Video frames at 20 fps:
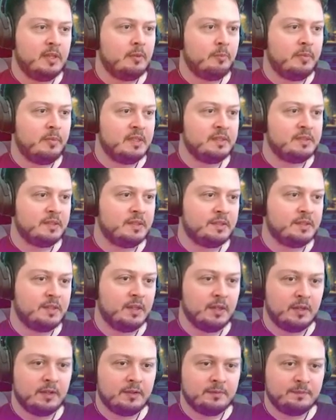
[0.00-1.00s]
of business
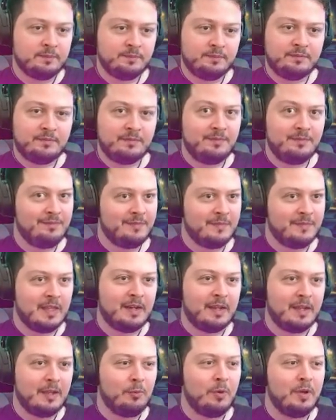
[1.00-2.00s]
here
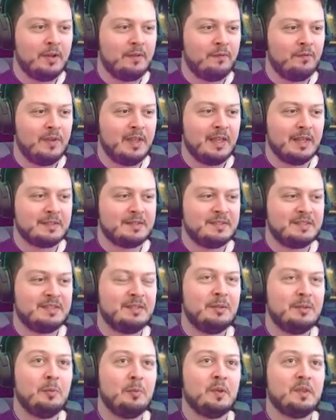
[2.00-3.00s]
that I want to fix
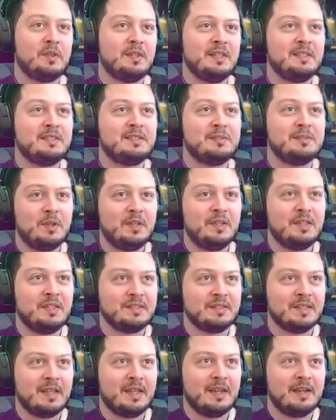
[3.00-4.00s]
with this
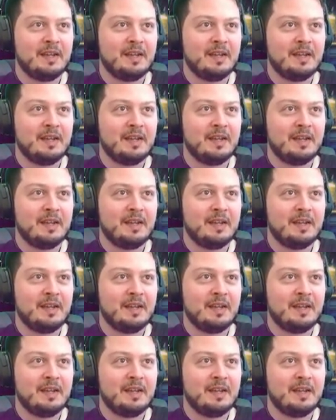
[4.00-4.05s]
redesign